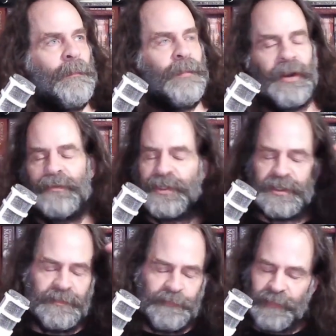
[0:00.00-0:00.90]
but I've
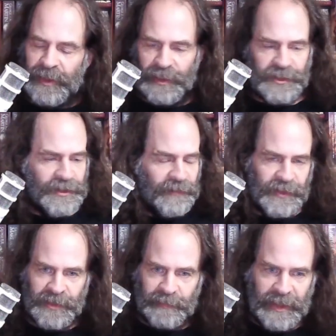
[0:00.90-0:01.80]
just lost it off the
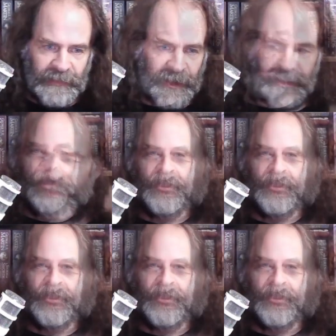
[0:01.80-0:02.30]
top of my head right now,